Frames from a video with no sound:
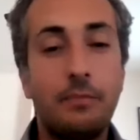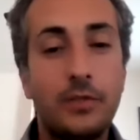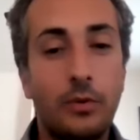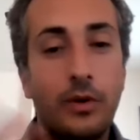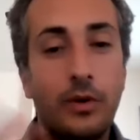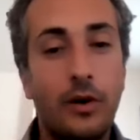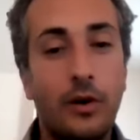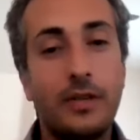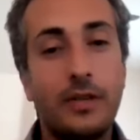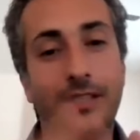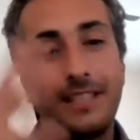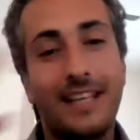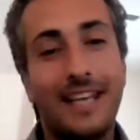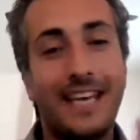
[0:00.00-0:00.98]
So we're
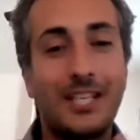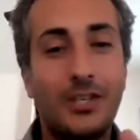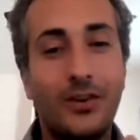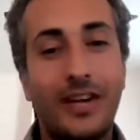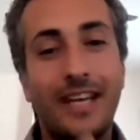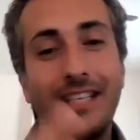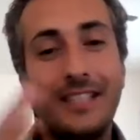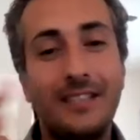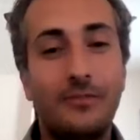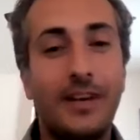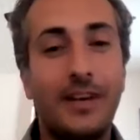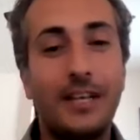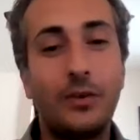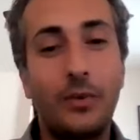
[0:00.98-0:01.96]
always like trying to
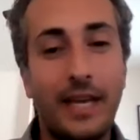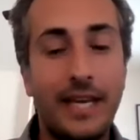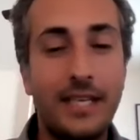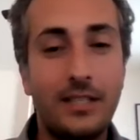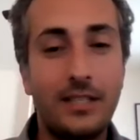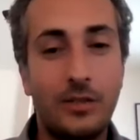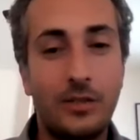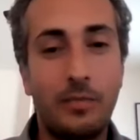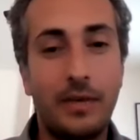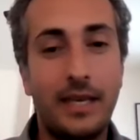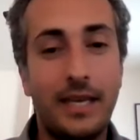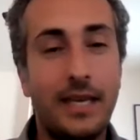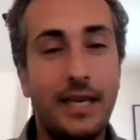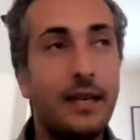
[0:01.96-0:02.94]
find ways to
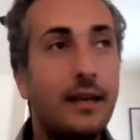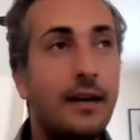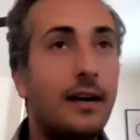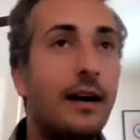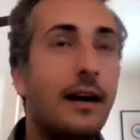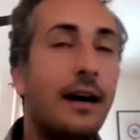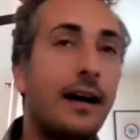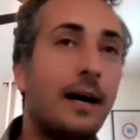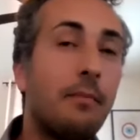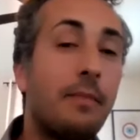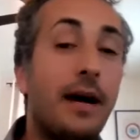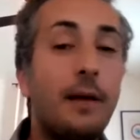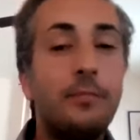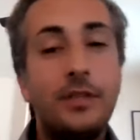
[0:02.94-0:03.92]
be
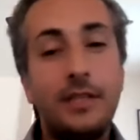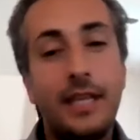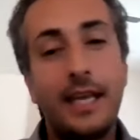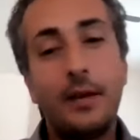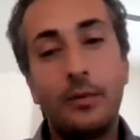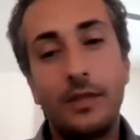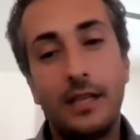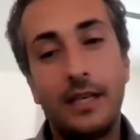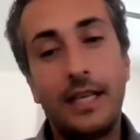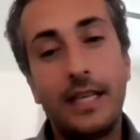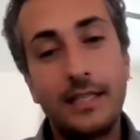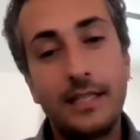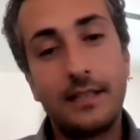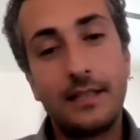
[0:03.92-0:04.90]
um, up to date with the
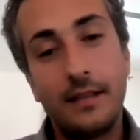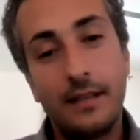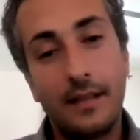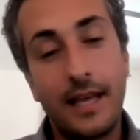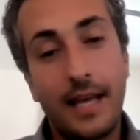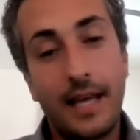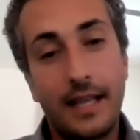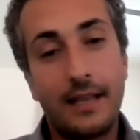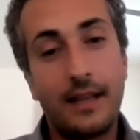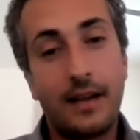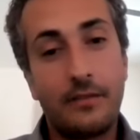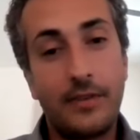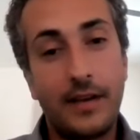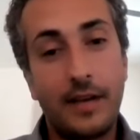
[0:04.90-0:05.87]
needs that
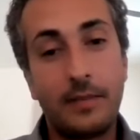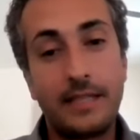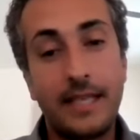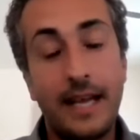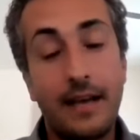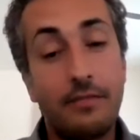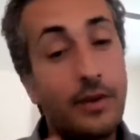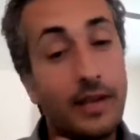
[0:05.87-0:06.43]
our families have.